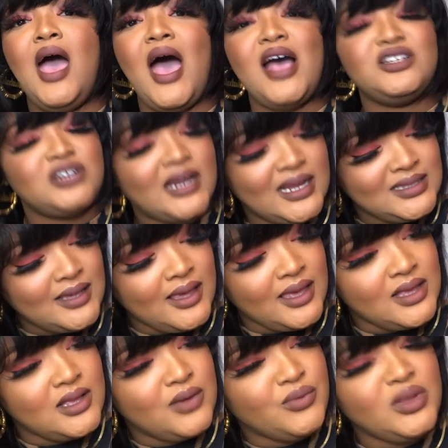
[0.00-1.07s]
I try to
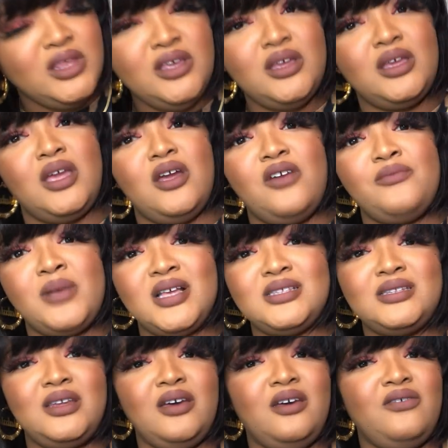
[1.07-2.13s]
take really good care of my
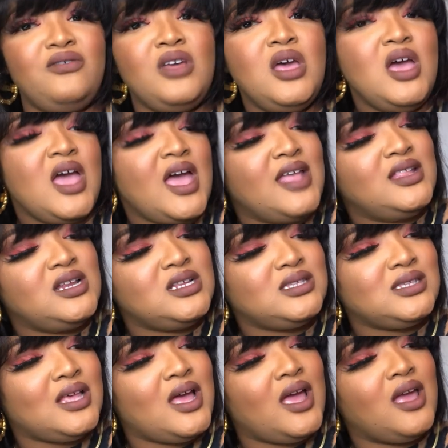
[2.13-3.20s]
stuff and then
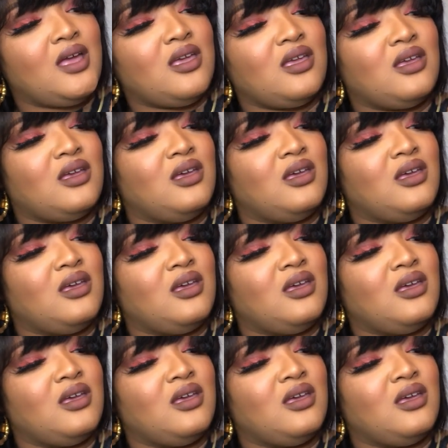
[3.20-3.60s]
it's like